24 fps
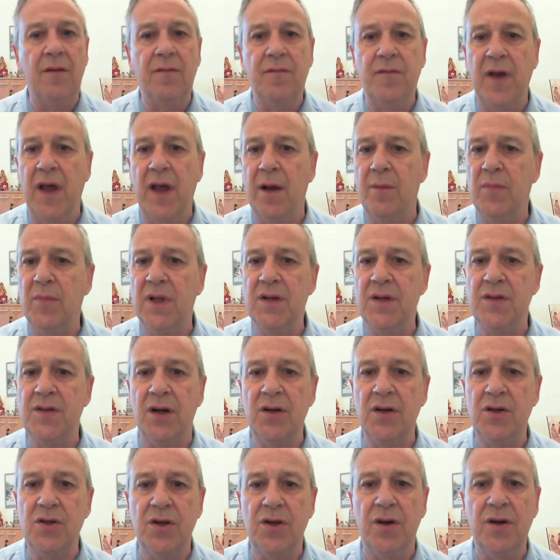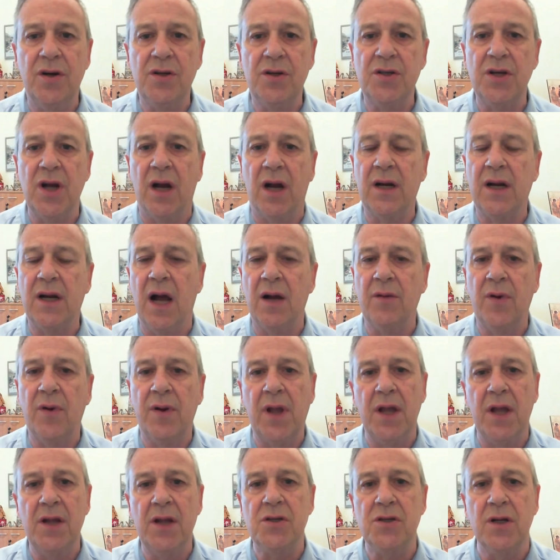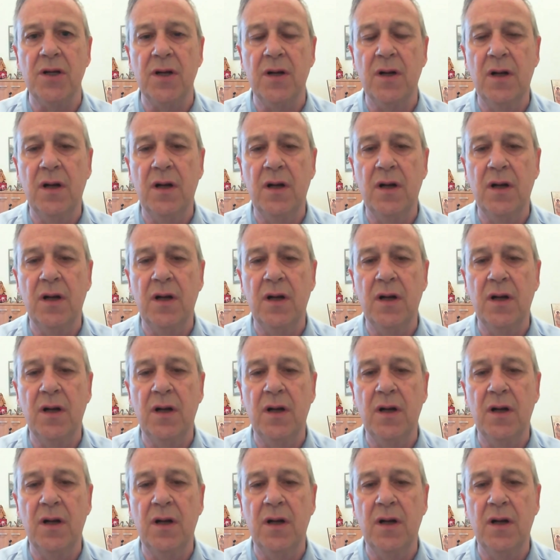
families, our church, our congregation.